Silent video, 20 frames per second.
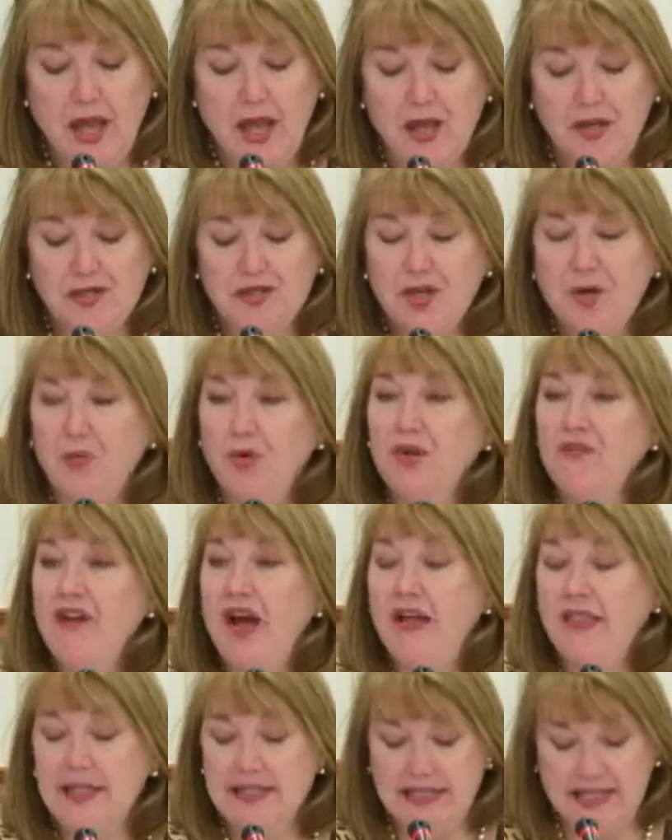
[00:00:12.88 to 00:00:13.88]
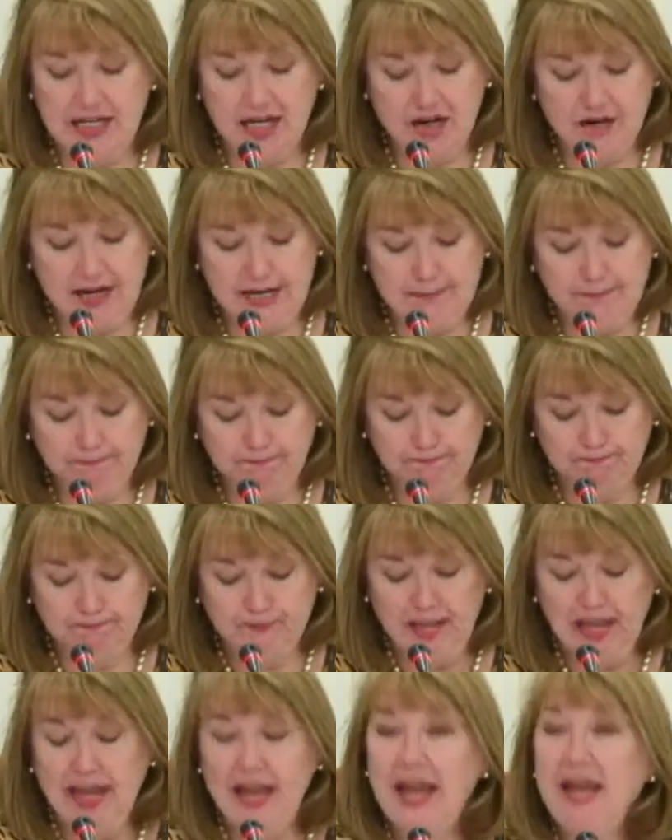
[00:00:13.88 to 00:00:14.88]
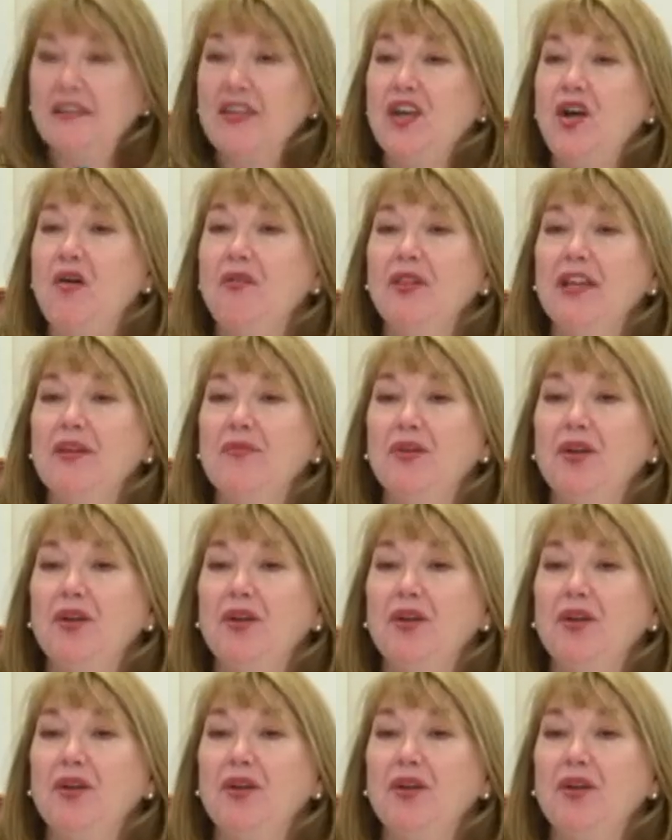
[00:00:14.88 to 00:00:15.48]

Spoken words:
So we're volunteering, and the only